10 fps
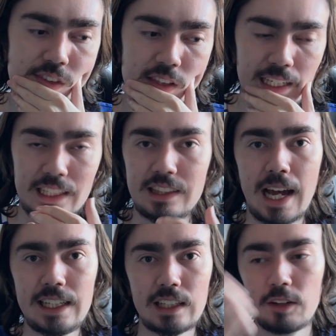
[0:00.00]
Like a
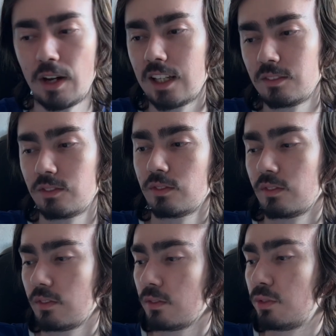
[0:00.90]
9. I've had
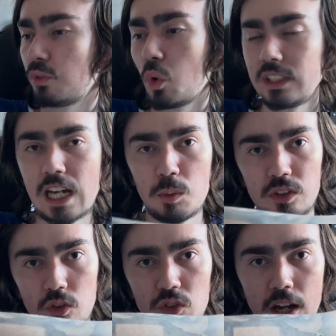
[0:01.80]
40 hours
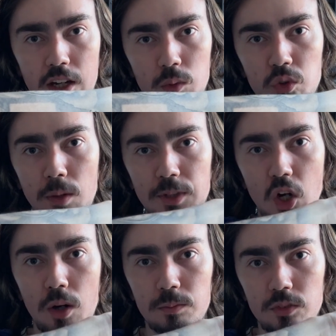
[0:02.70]
of tattoos on my
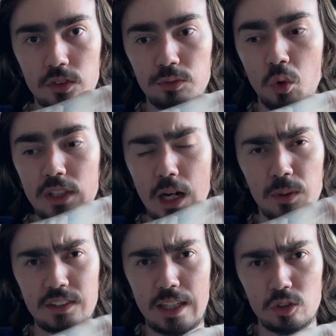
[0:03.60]
arms. 40 hour
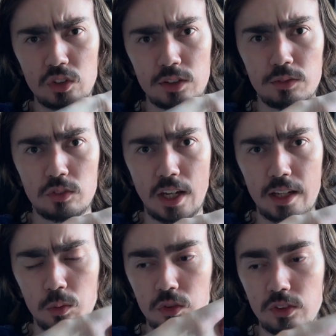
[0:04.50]
sessions of
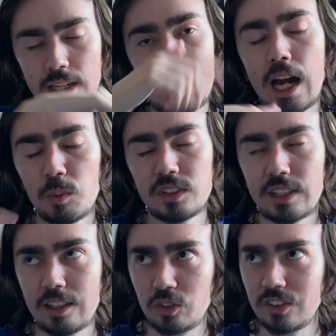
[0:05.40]
tattoos. 8 hour
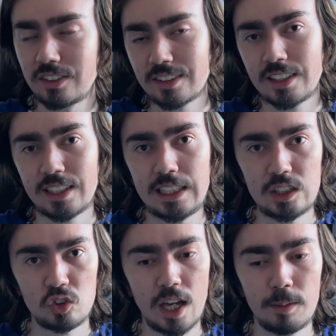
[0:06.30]
sessions
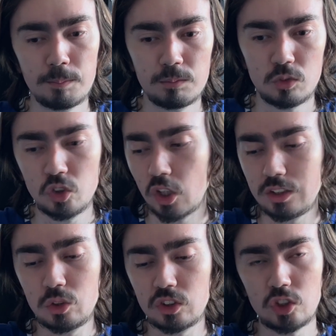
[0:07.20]
each time, not
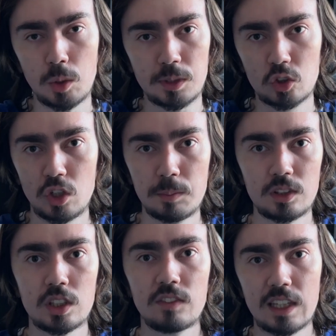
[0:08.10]
using numbing cream
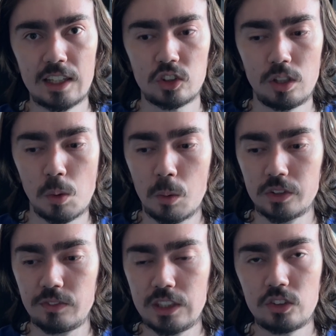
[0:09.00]
until the last 2 hours
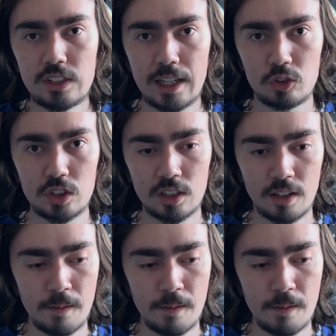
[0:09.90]
of each session.